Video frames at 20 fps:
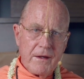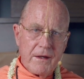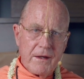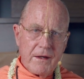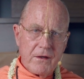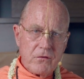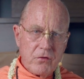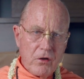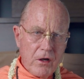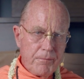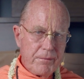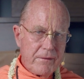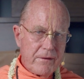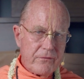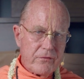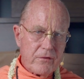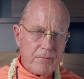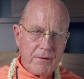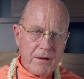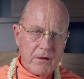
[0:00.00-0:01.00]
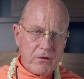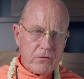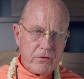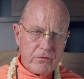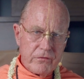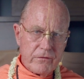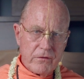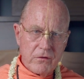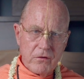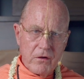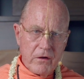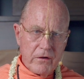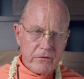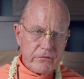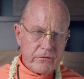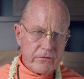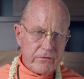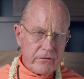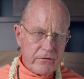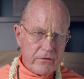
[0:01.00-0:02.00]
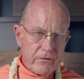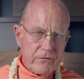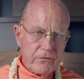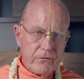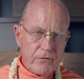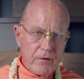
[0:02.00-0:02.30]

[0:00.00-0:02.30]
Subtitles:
"In topics about Krishna consciousness,